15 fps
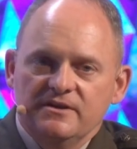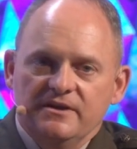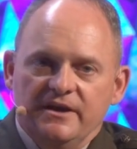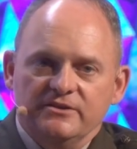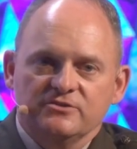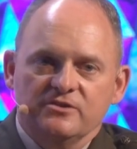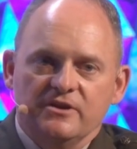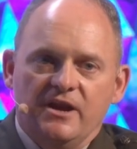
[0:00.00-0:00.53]

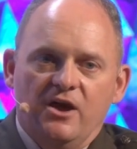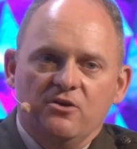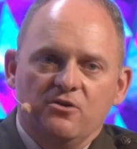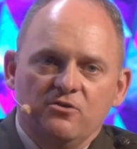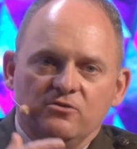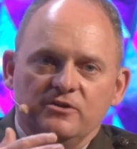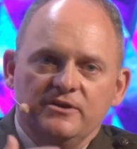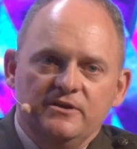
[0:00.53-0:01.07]
And so not
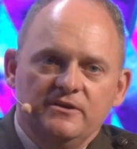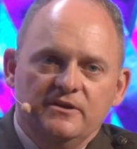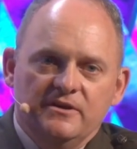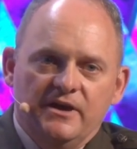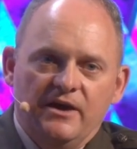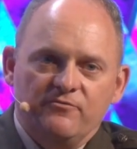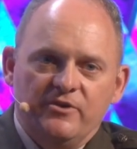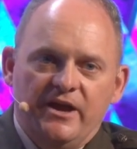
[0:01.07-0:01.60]
only
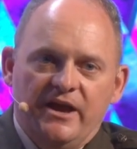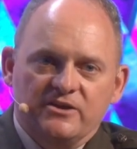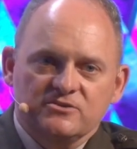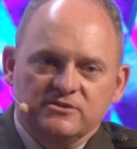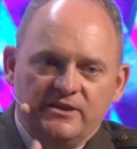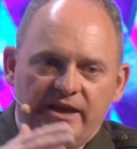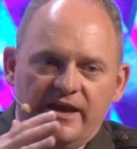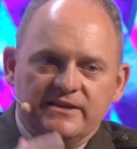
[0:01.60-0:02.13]
have we
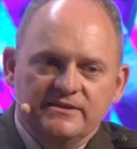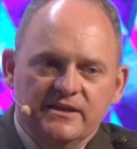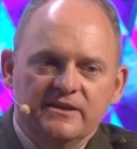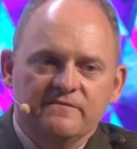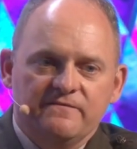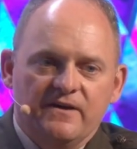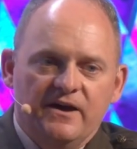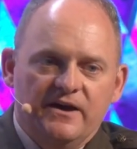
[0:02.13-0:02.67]
actually
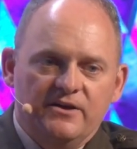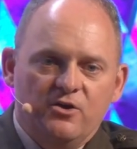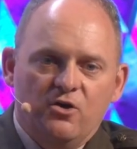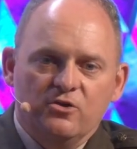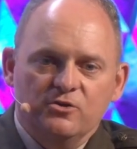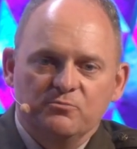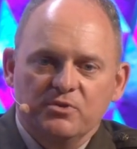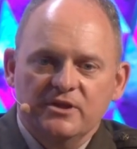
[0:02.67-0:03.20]
identified
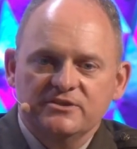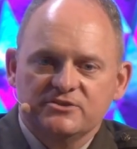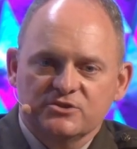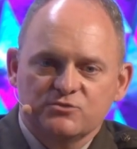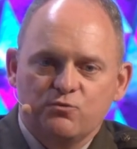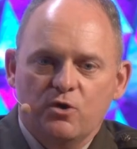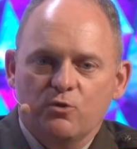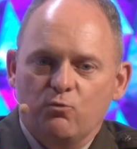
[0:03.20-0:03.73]
all the
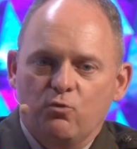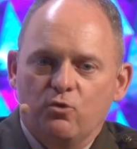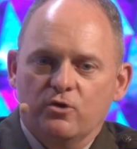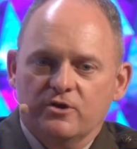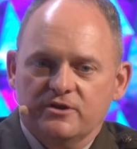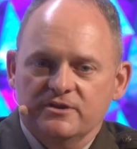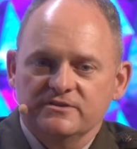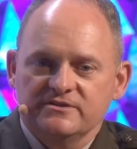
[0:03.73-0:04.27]
places where
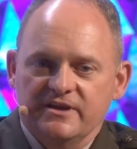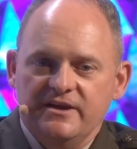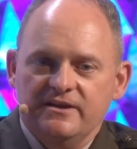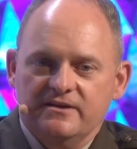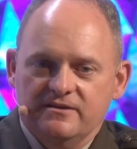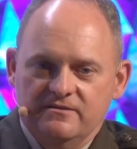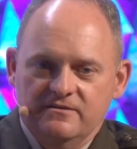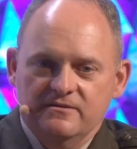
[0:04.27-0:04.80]
war can
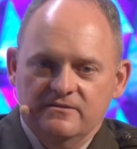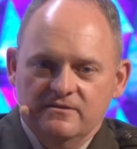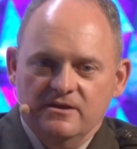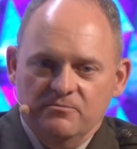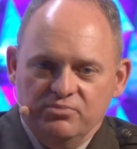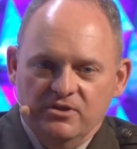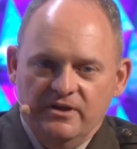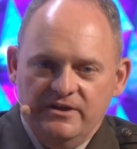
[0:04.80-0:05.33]
take a
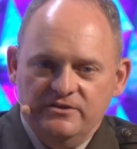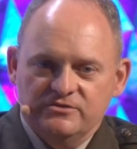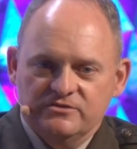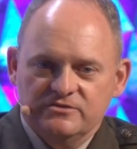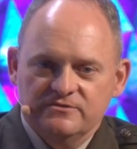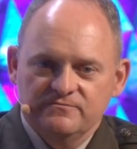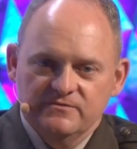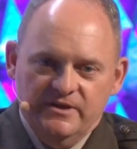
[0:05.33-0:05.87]
place,